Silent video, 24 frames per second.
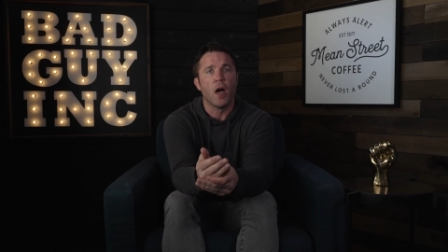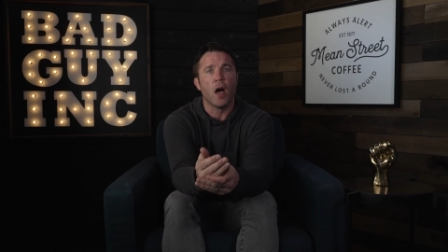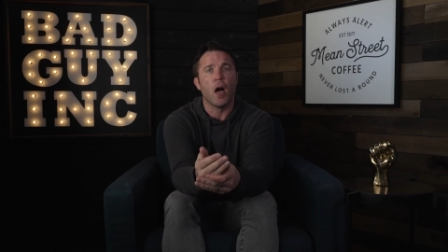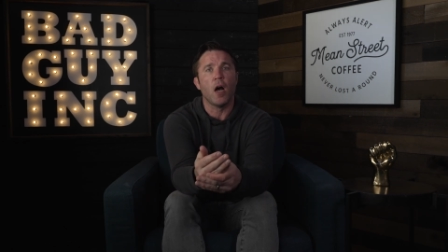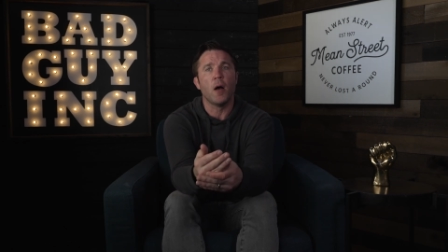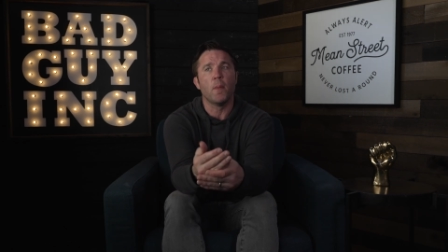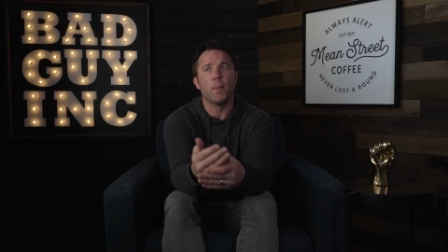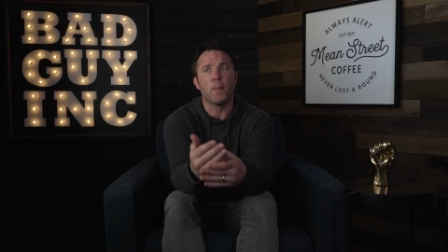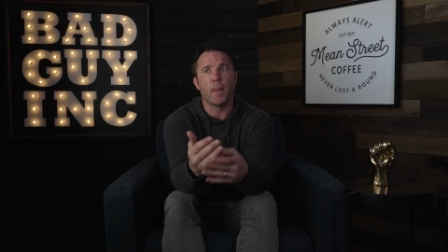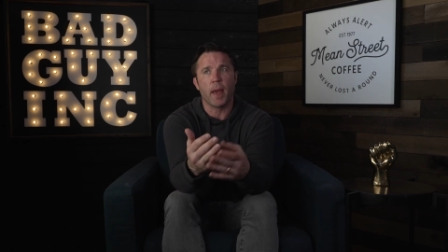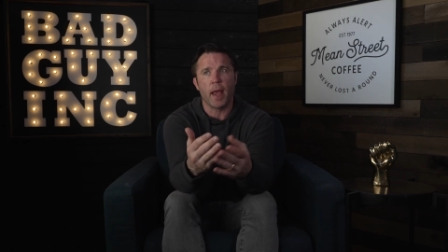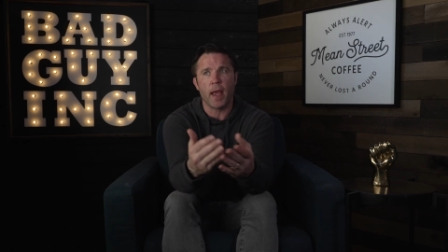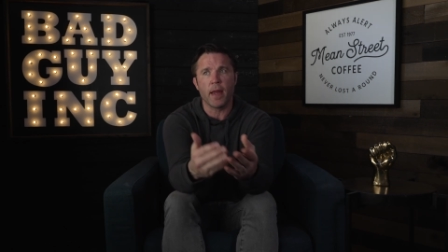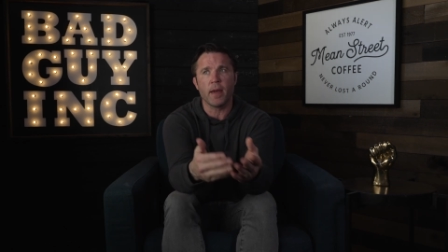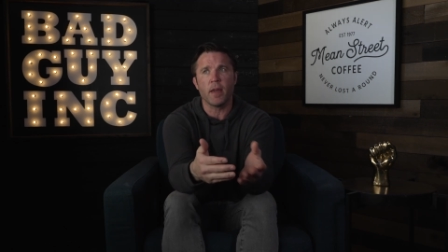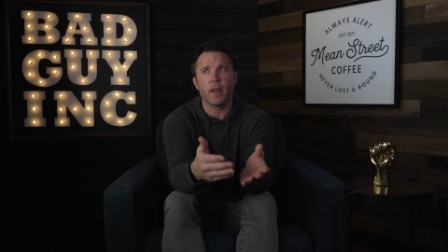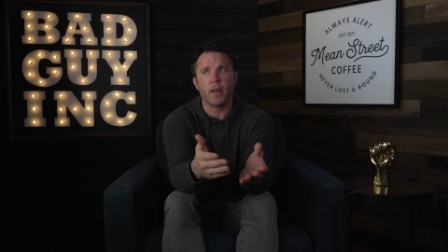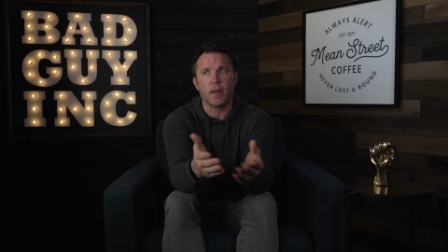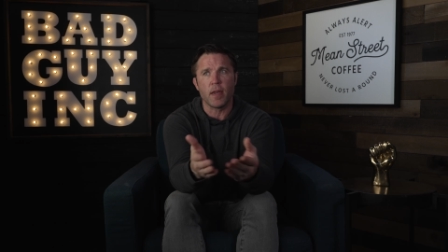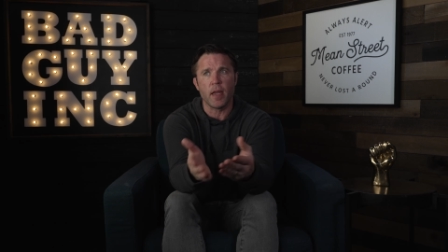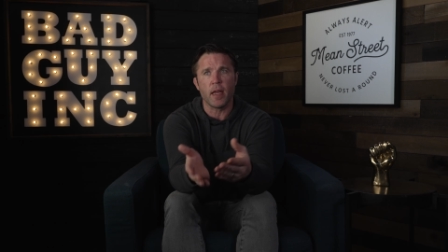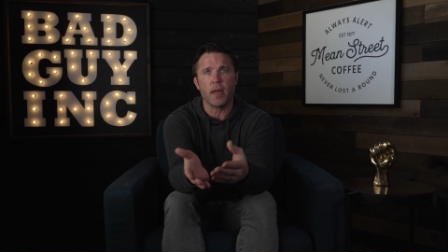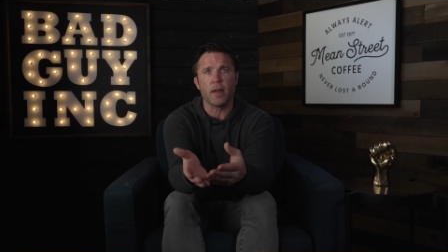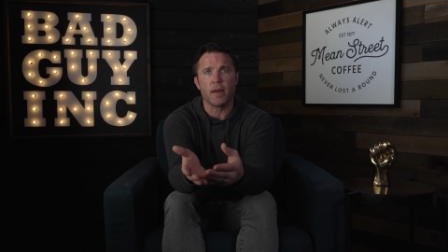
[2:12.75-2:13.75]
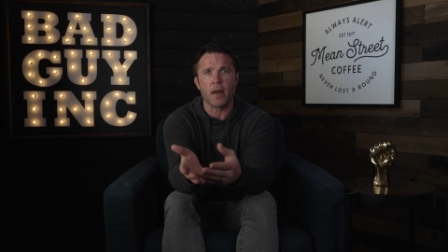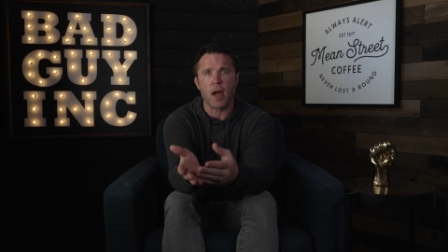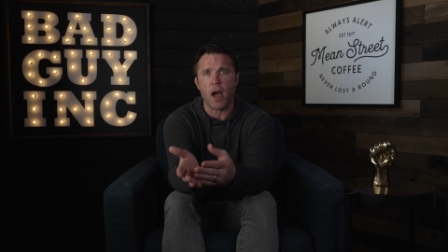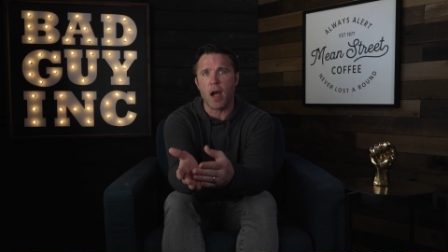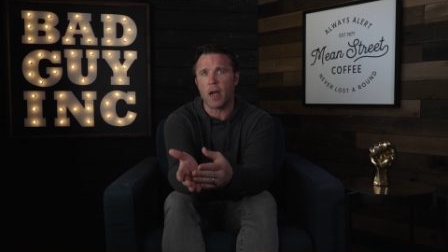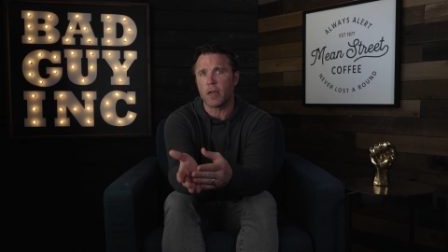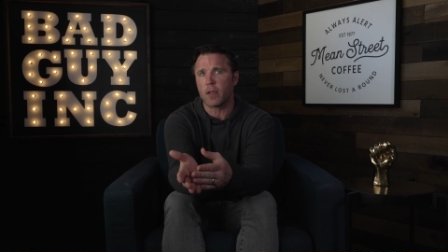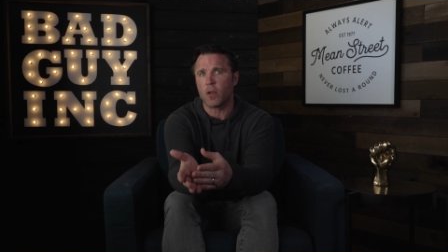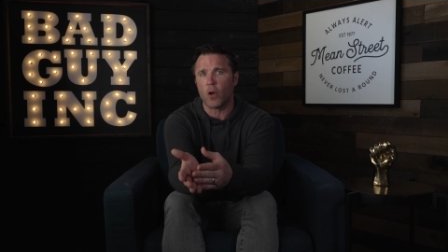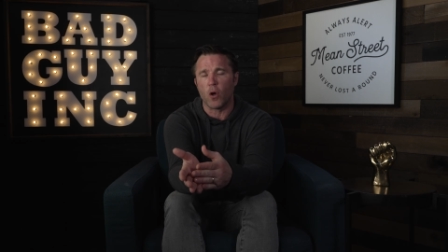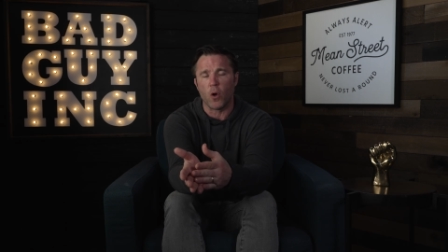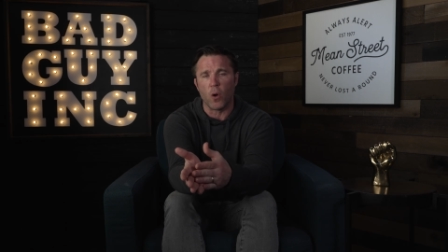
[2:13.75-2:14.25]
Amanda did
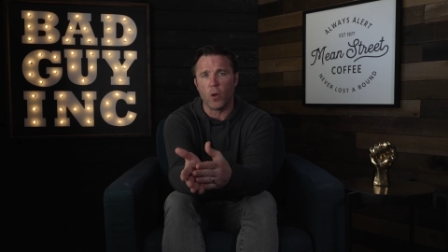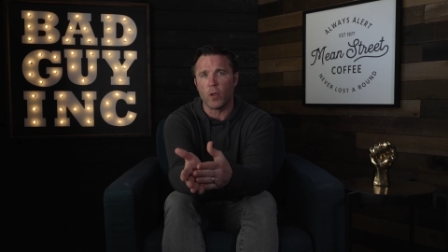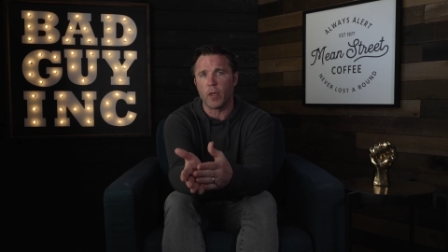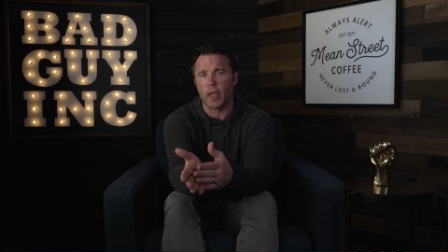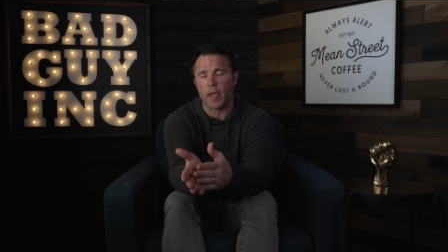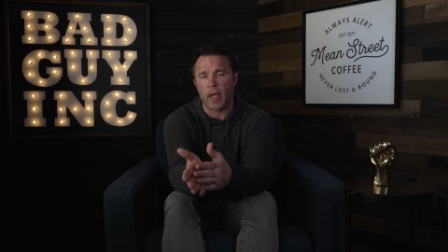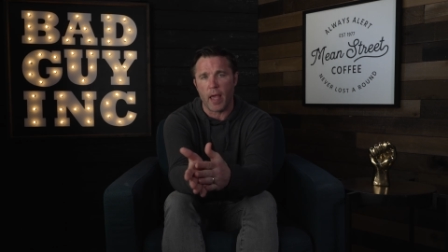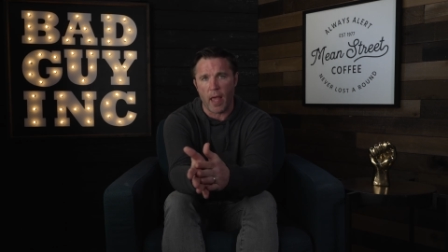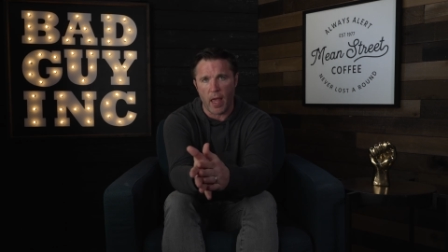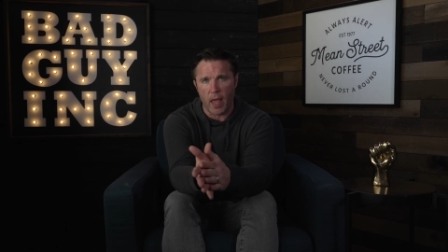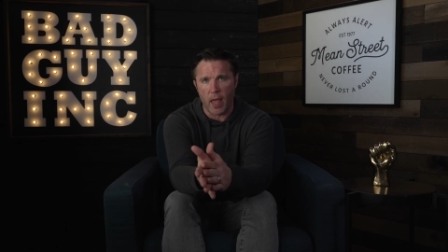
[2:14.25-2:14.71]
knock the holy